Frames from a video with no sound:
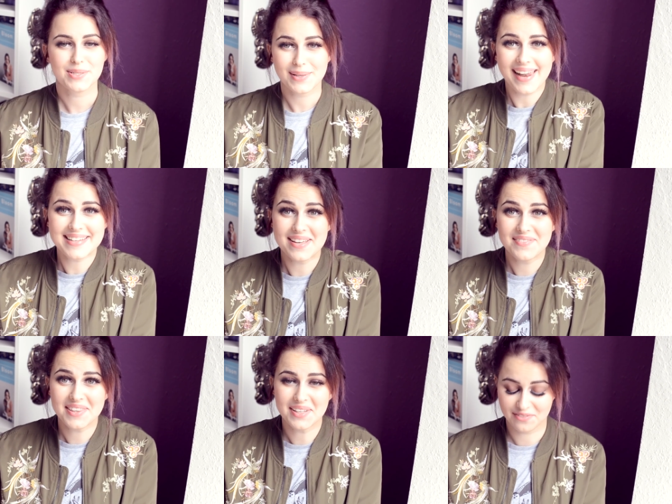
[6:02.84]
So that is
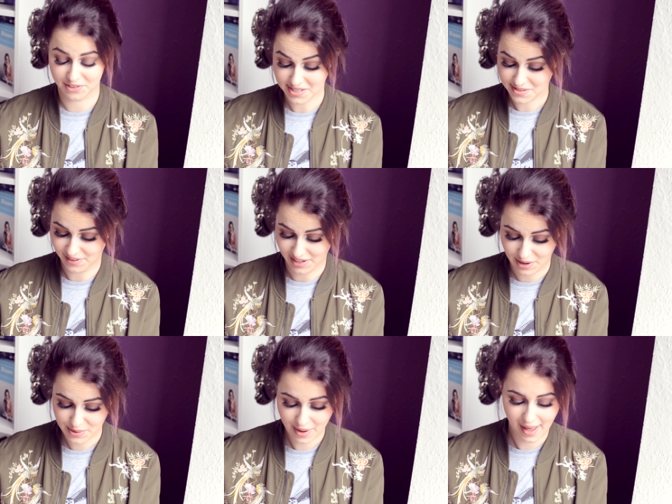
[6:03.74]
everything for this
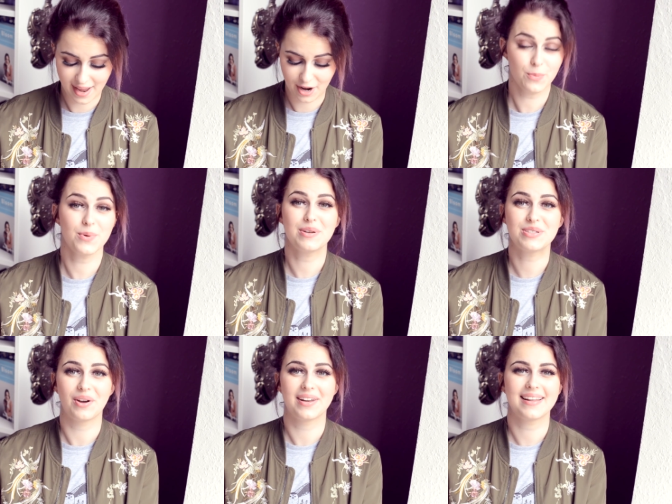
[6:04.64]
video. I hope you
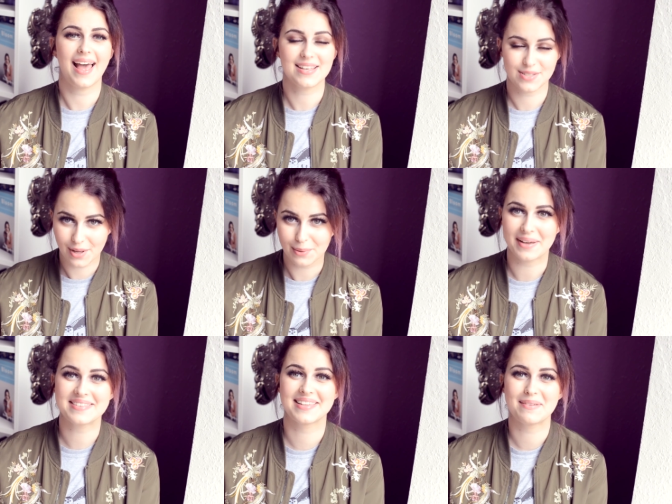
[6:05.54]
enjoyed it. As
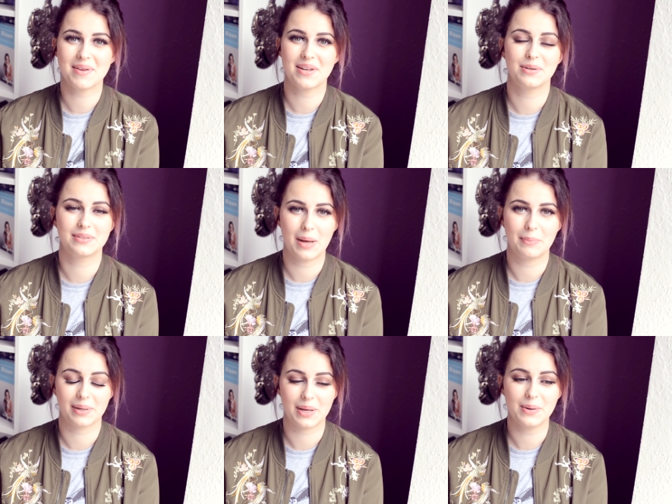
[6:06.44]
always, let me know
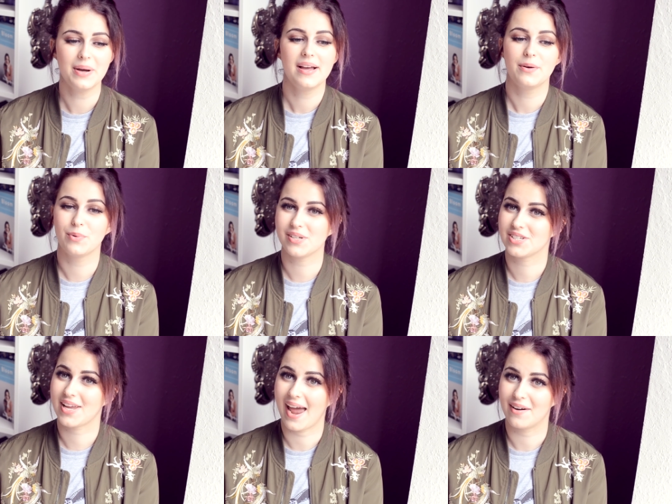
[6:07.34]
down below
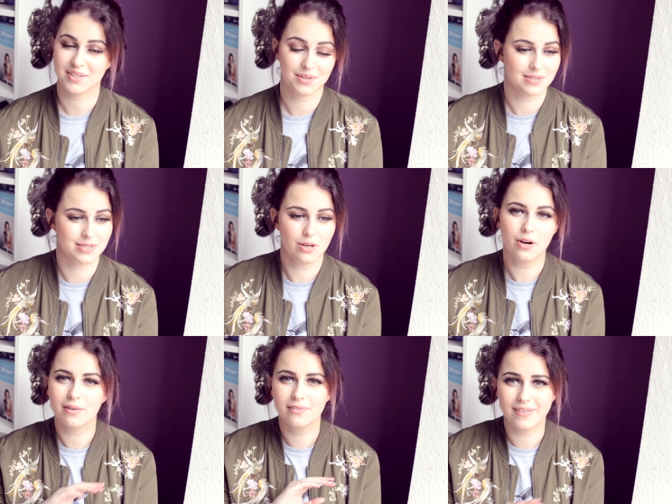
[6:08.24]
which character is
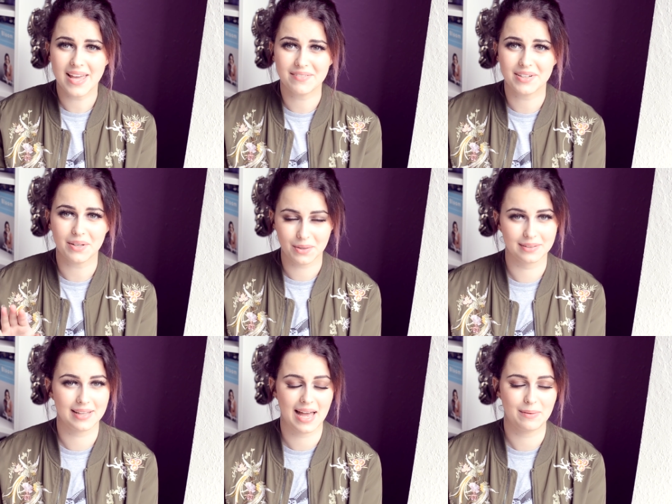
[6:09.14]
your favorite
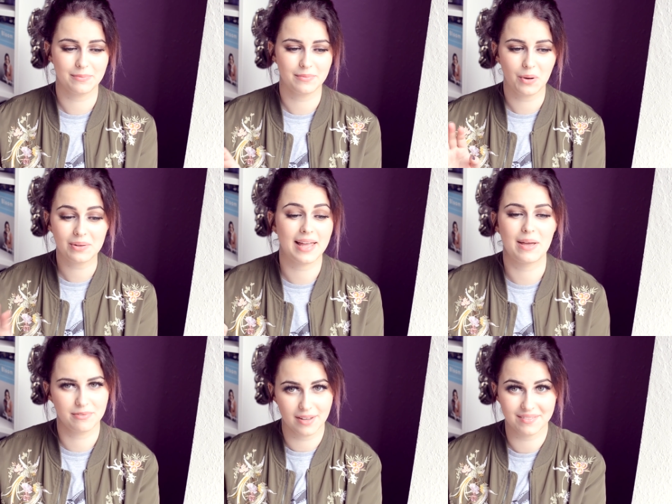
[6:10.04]
all-time,
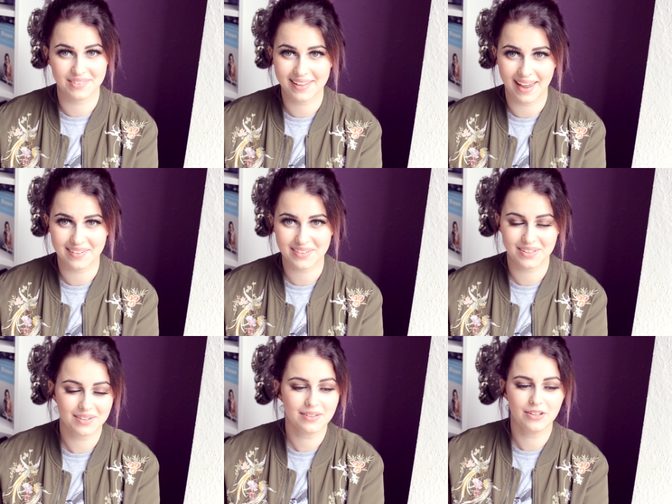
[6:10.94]
all-time favorite
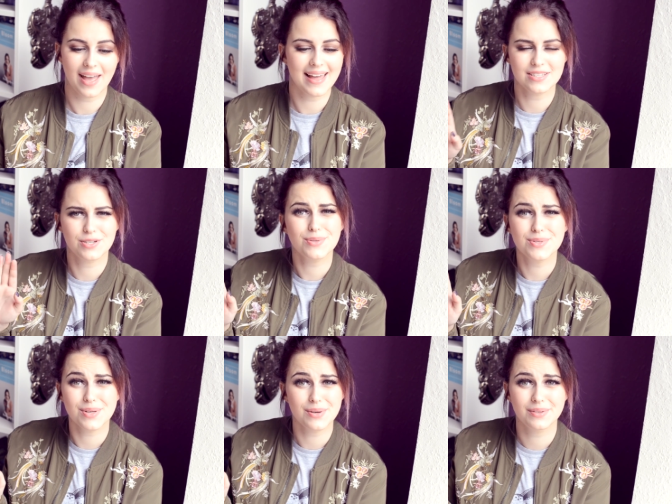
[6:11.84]
character. You can choose
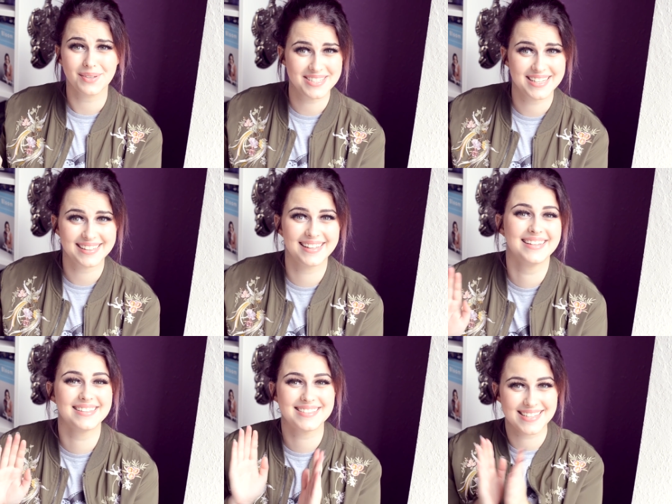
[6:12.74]
to, don't cheat,
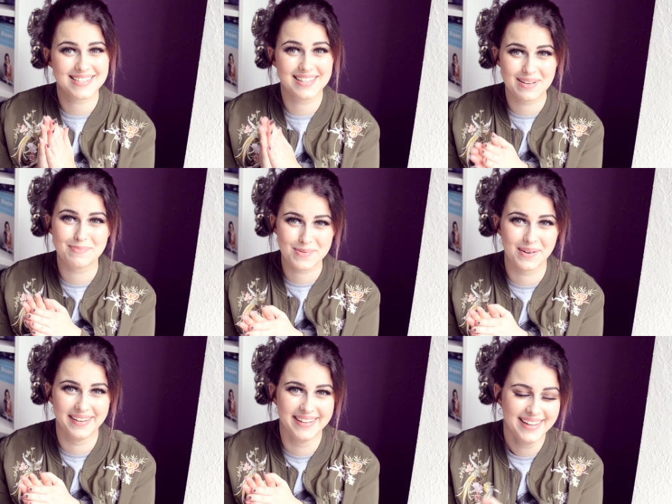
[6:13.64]
just the number
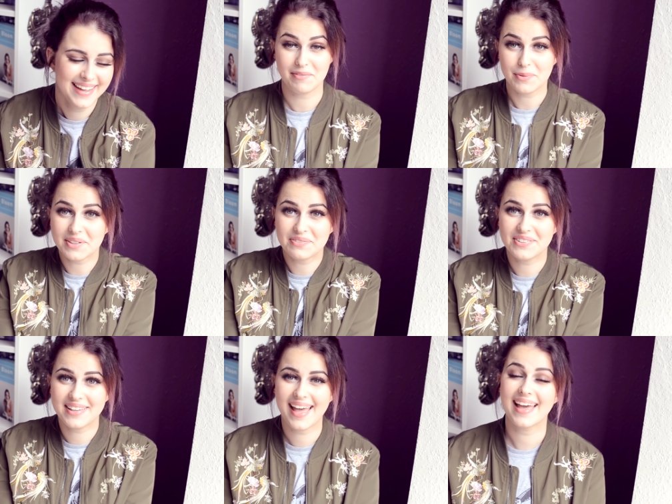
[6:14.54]
one. Have a
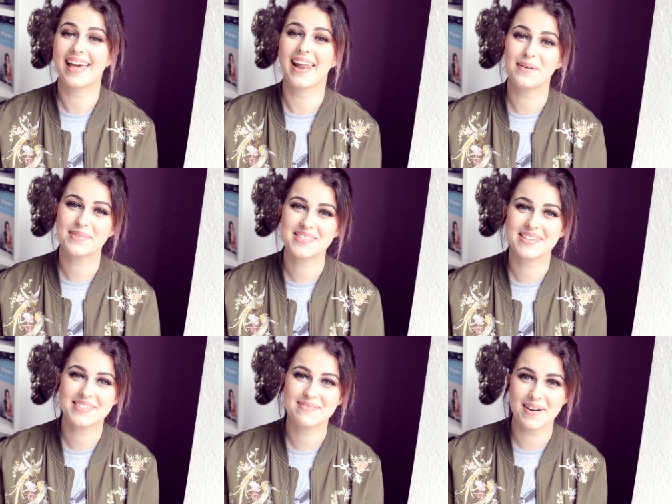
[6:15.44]
wonderful day, and I will
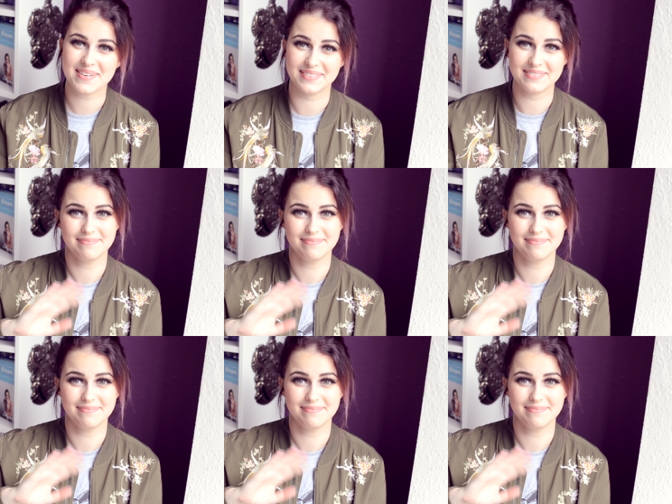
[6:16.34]
see you tomorrow.